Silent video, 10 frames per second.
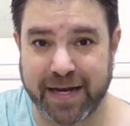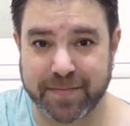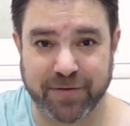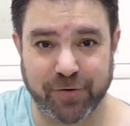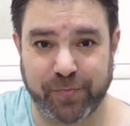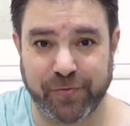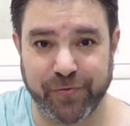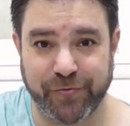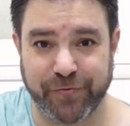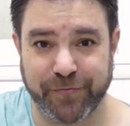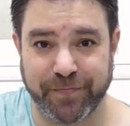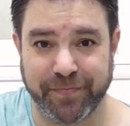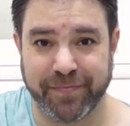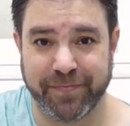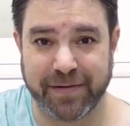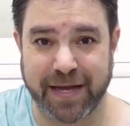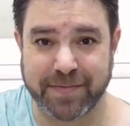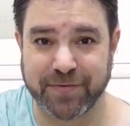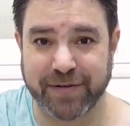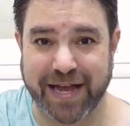Absolute proof,
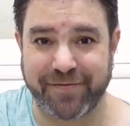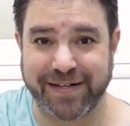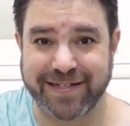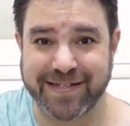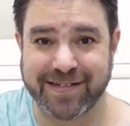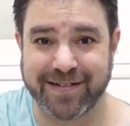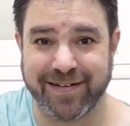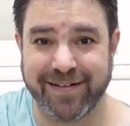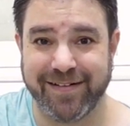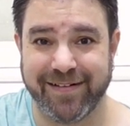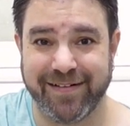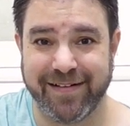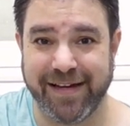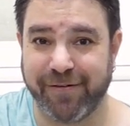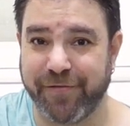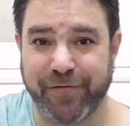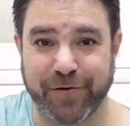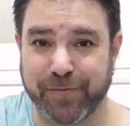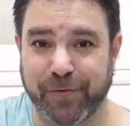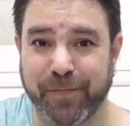absolute evidence,
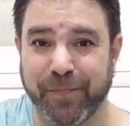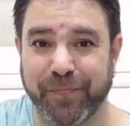irrefutable.